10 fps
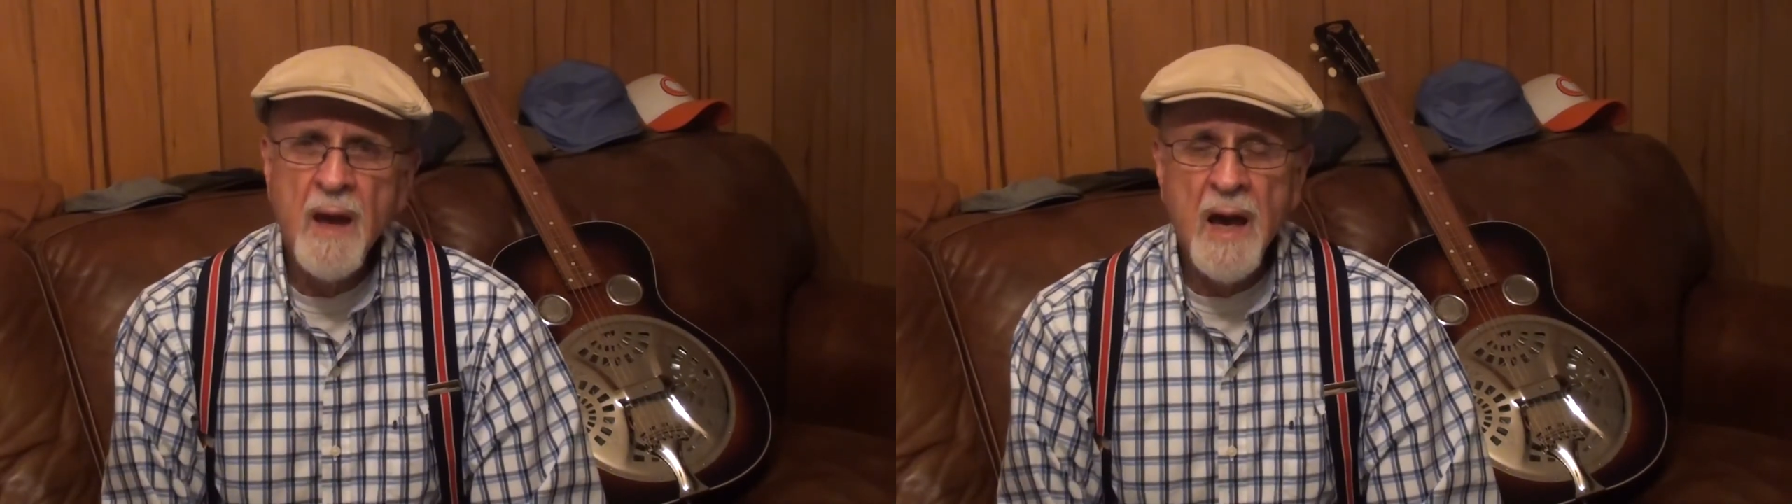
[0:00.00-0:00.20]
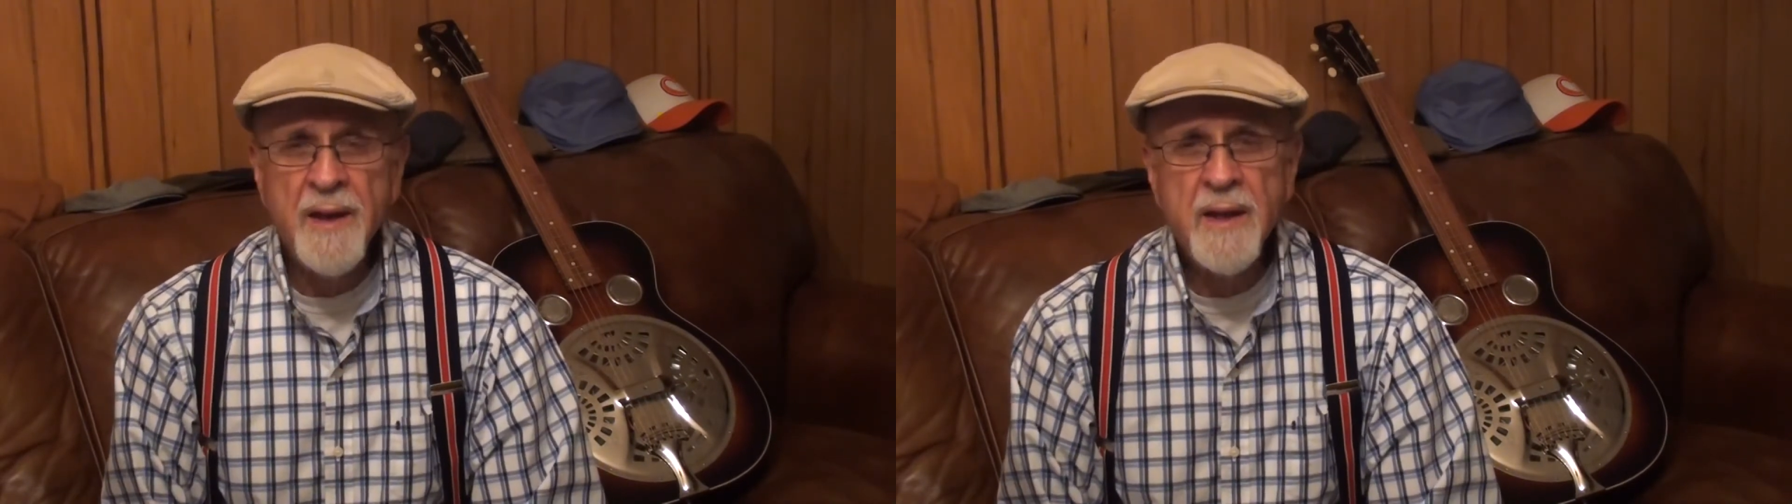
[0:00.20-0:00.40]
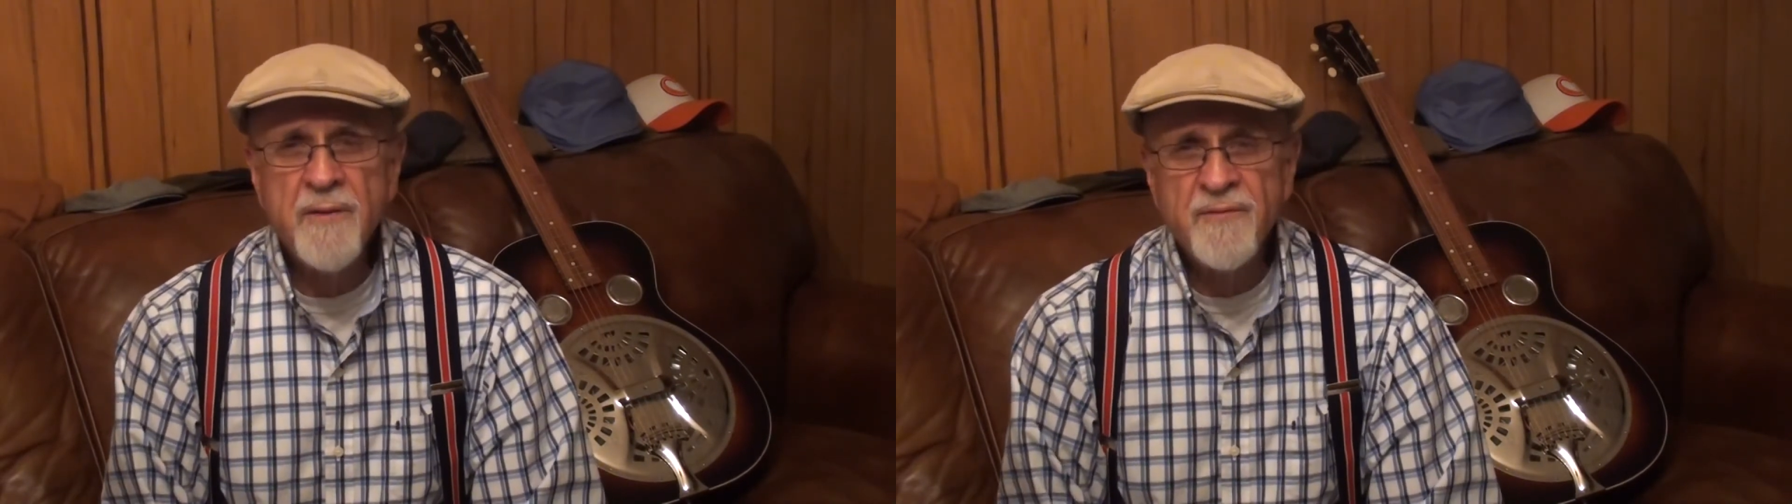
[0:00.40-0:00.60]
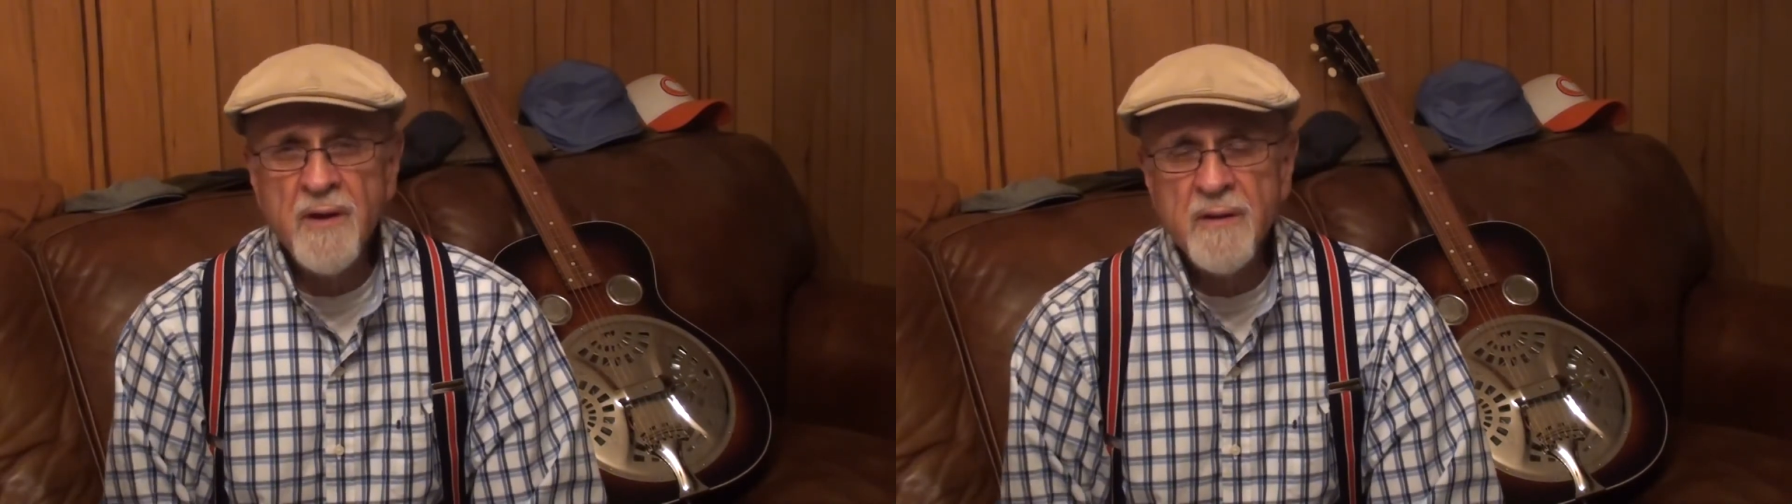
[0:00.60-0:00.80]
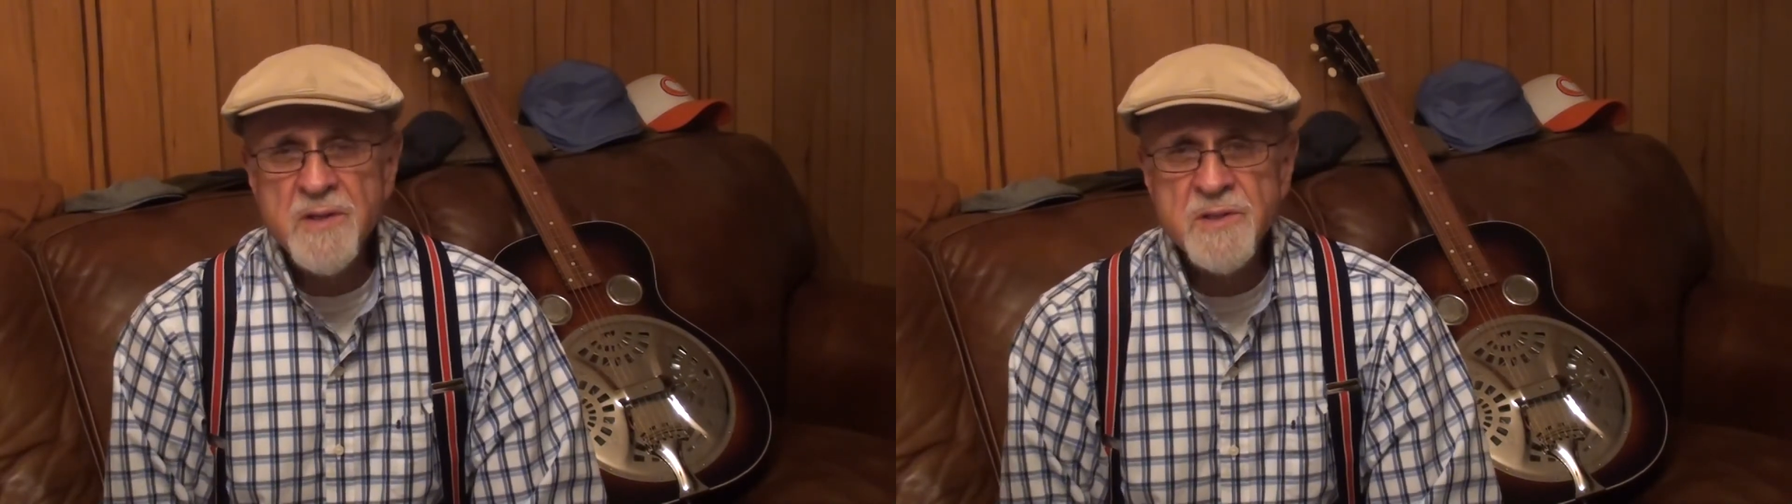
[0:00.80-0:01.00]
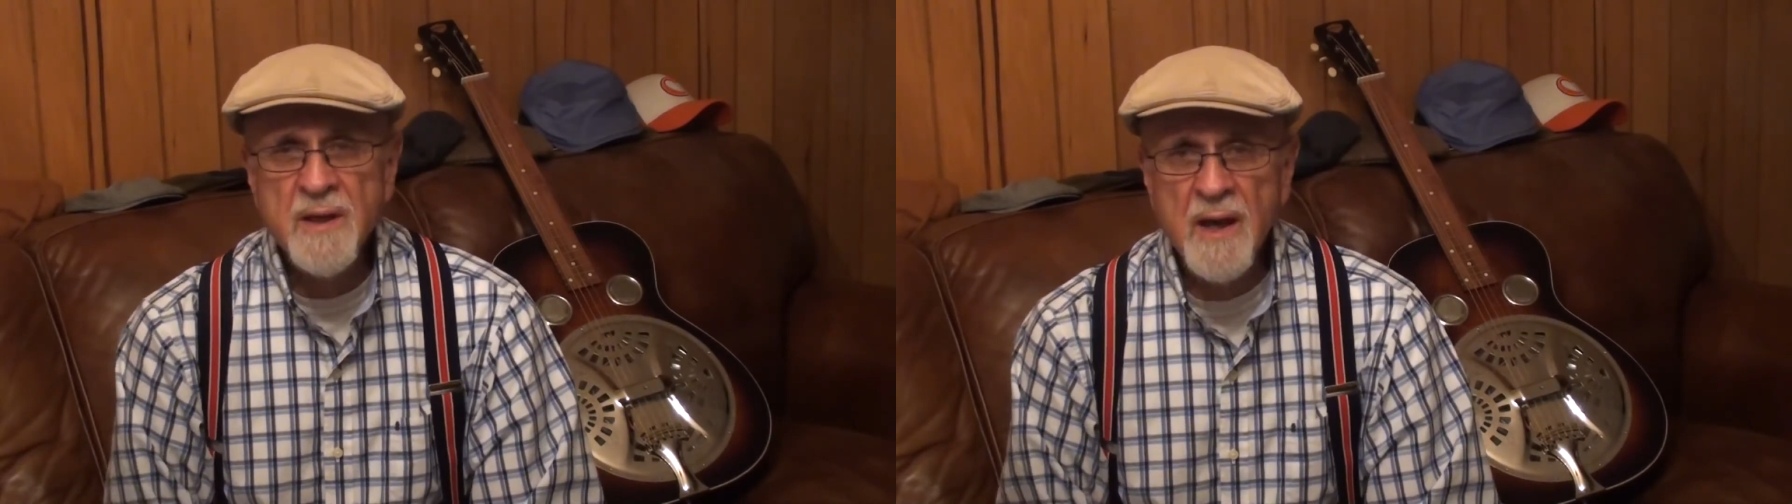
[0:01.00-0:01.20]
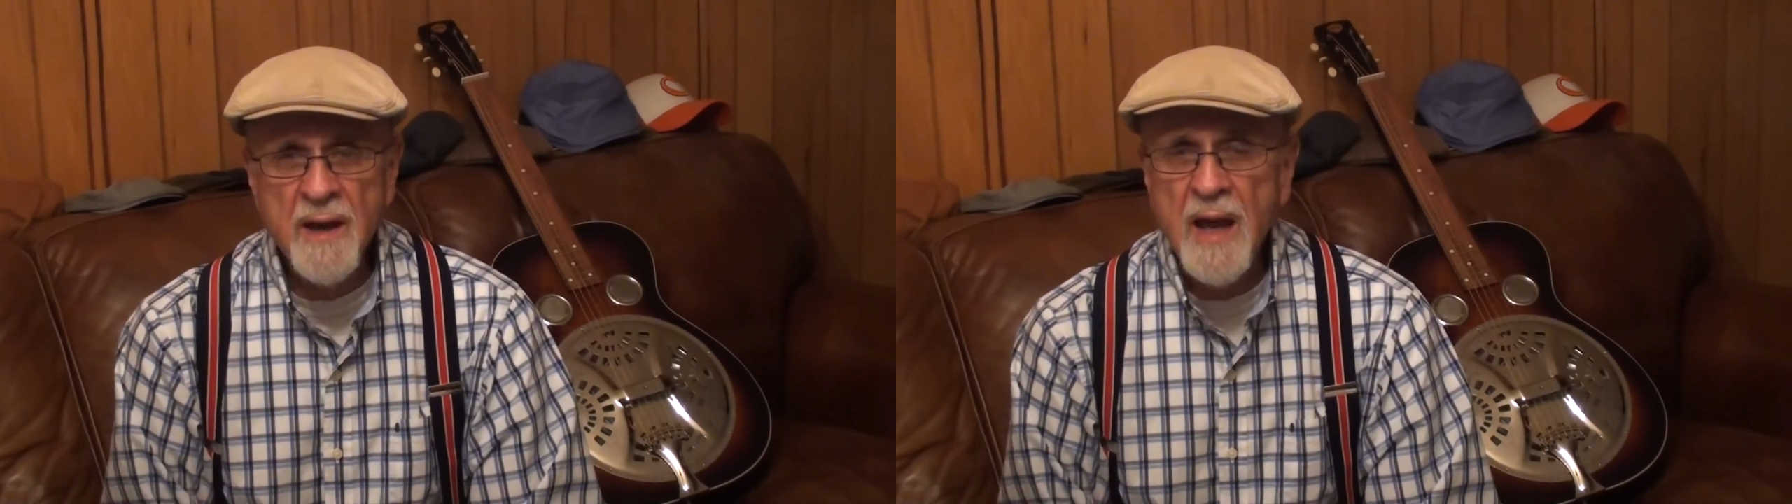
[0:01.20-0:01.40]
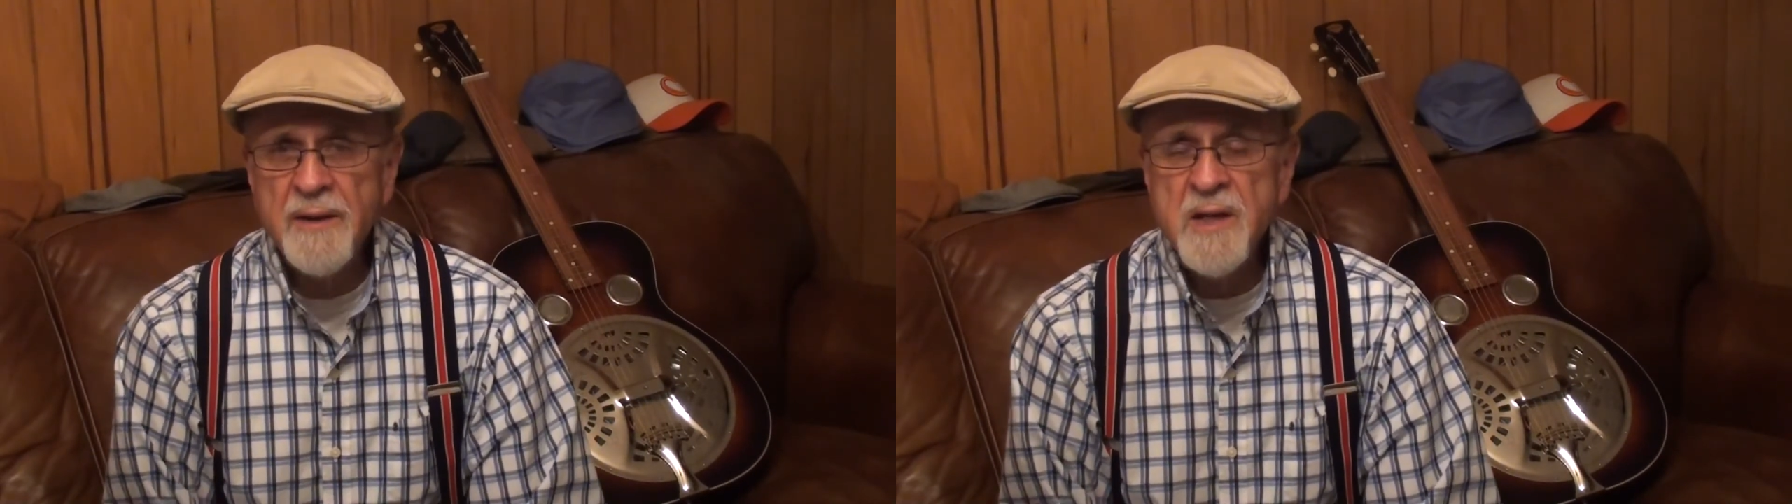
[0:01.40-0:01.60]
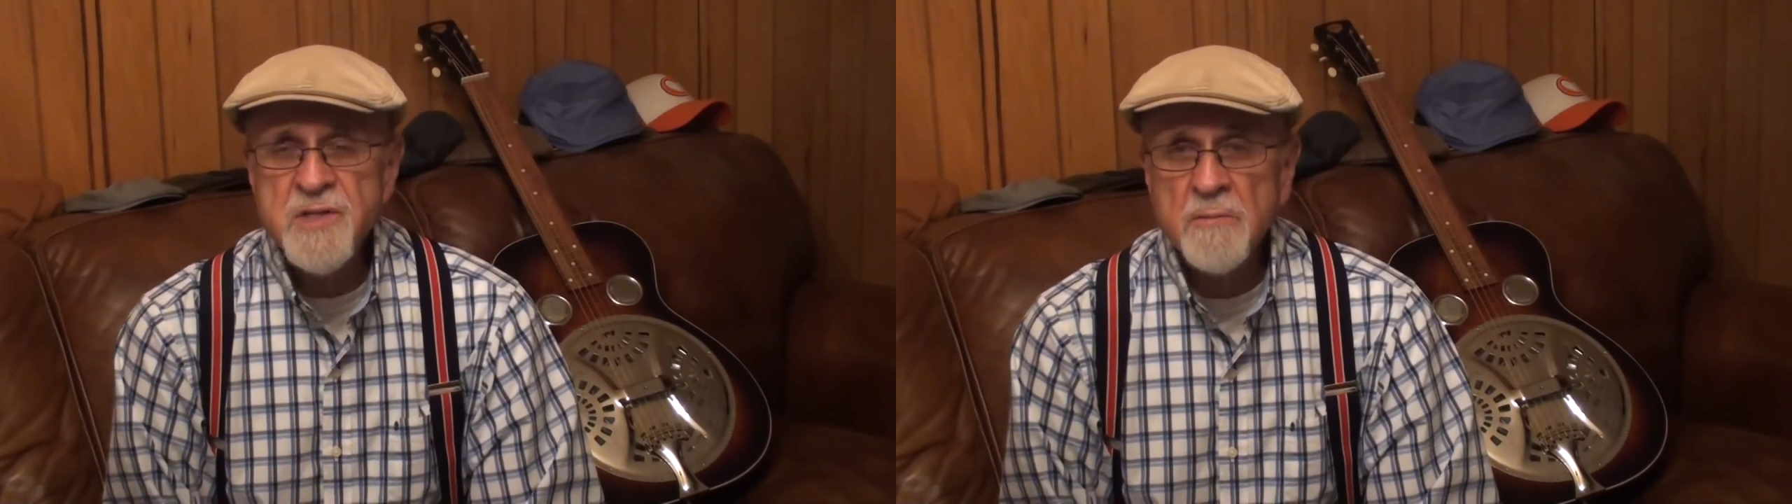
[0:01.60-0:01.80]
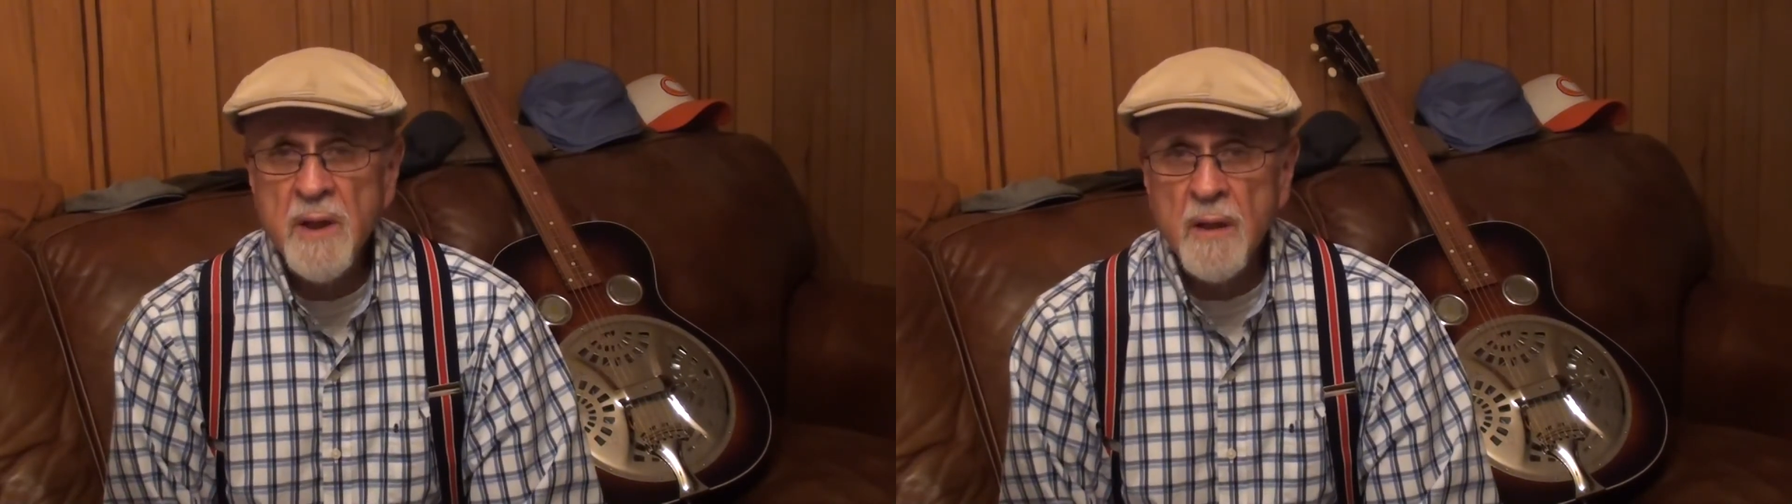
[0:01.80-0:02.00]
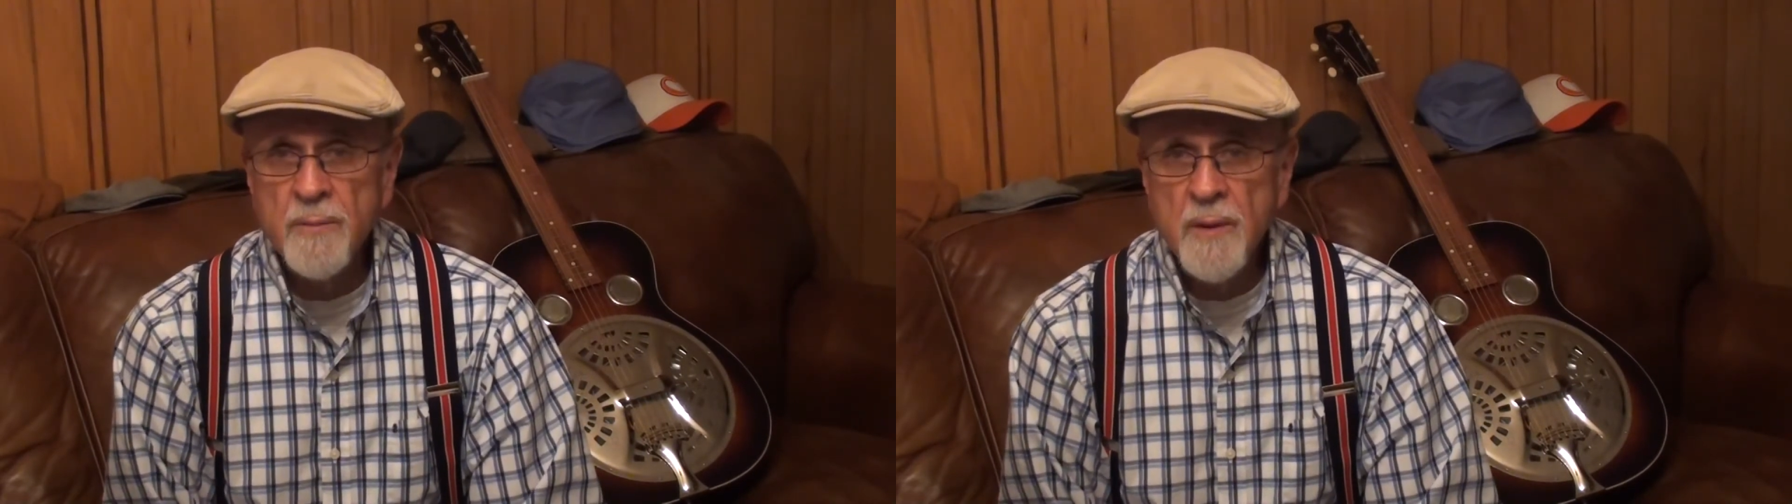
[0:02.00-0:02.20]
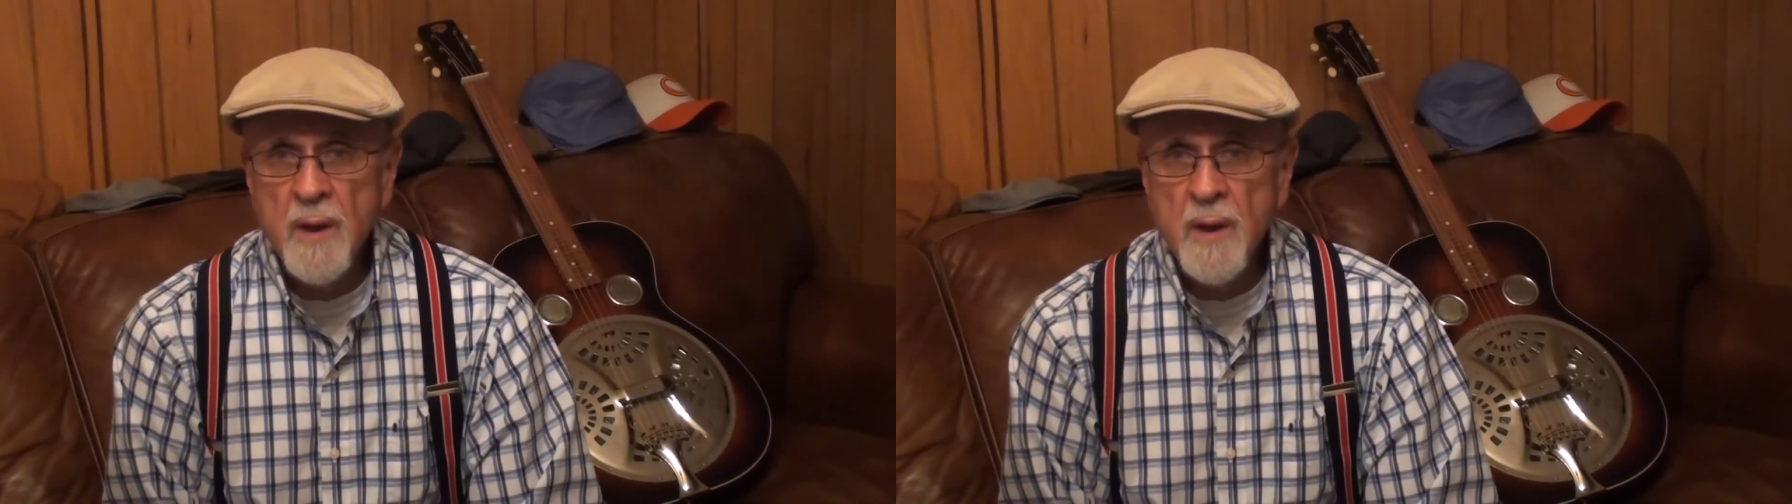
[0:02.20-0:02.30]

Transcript: I need to figure this thing out. I need some help.